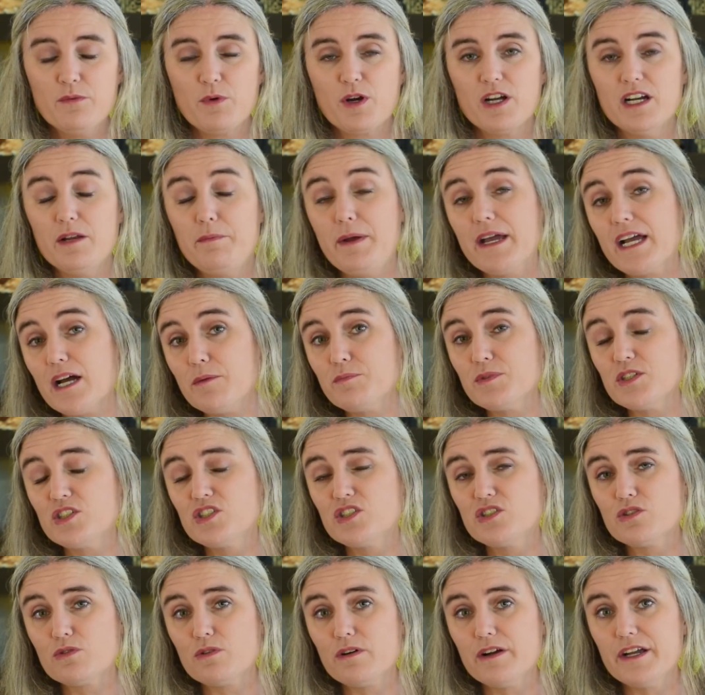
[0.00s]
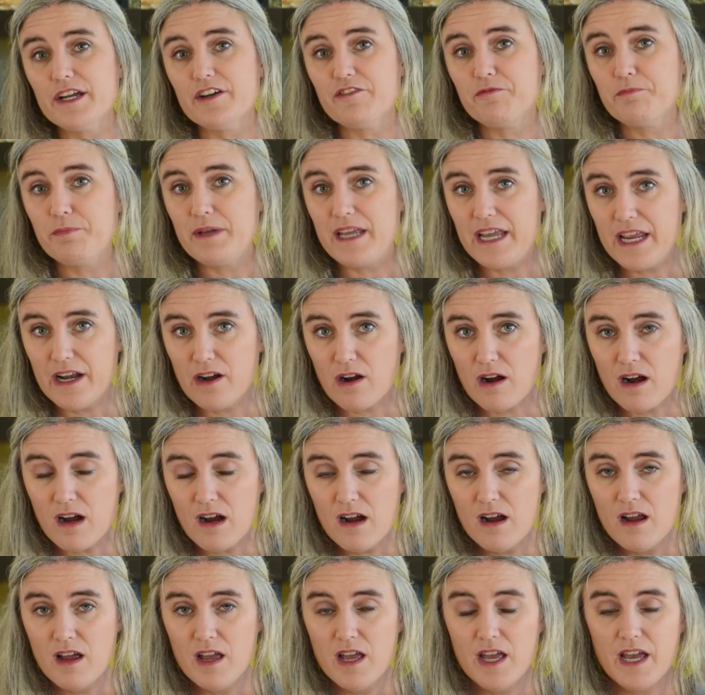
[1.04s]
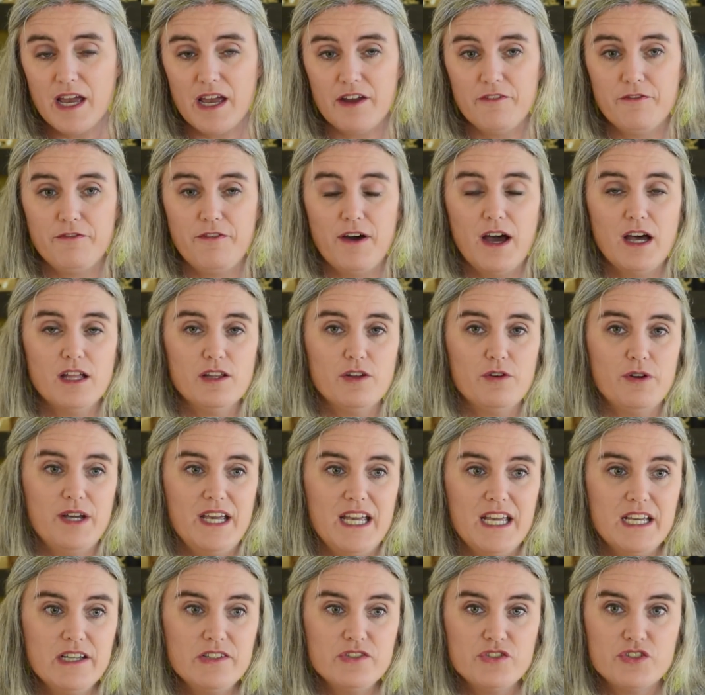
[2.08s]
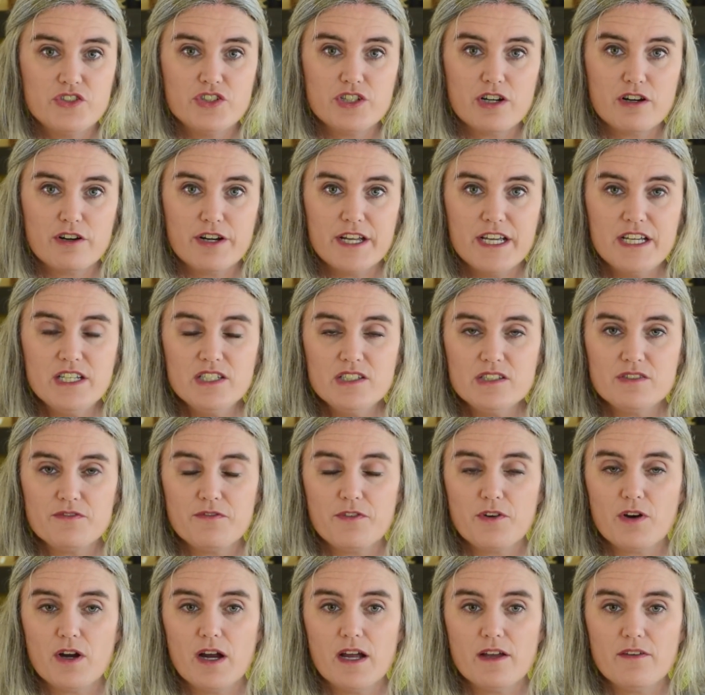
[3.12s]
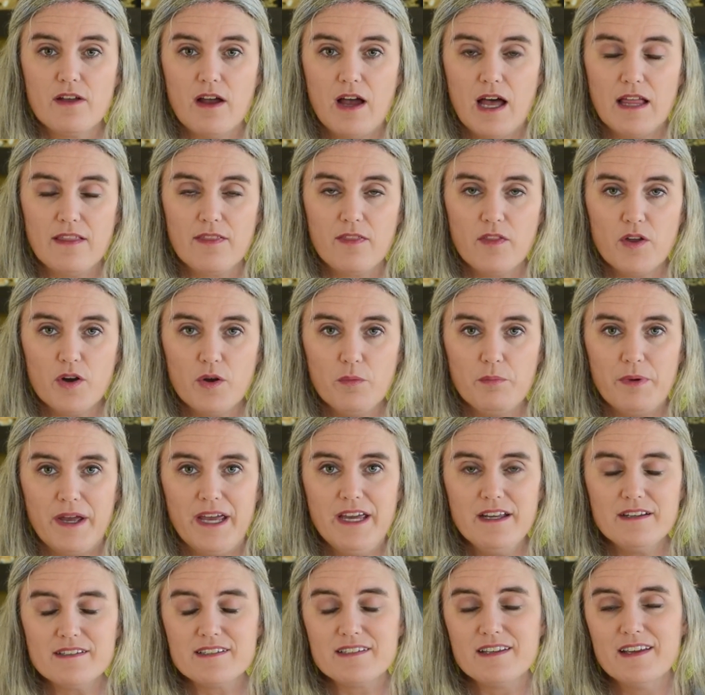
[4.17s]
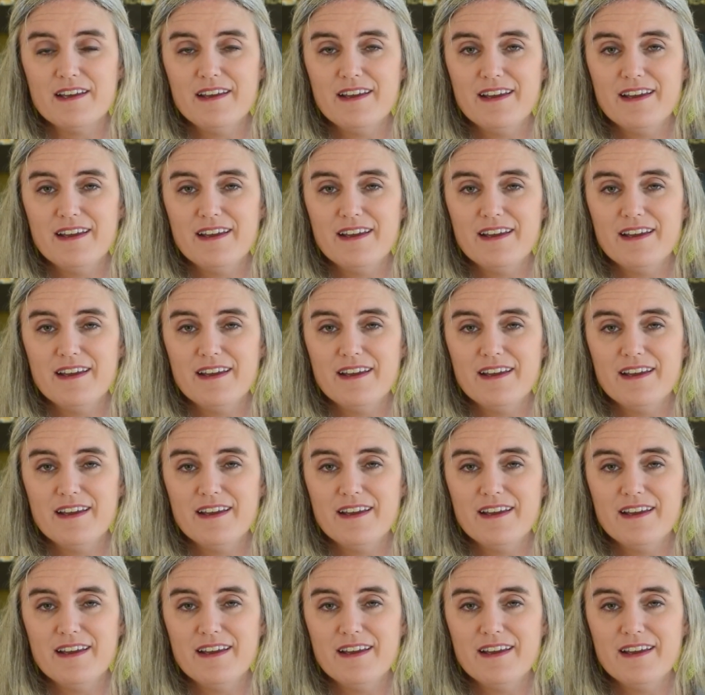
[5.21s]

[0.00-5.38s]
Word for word: We're going to pick up the story of Peter and follow his journeys for a, a little bit.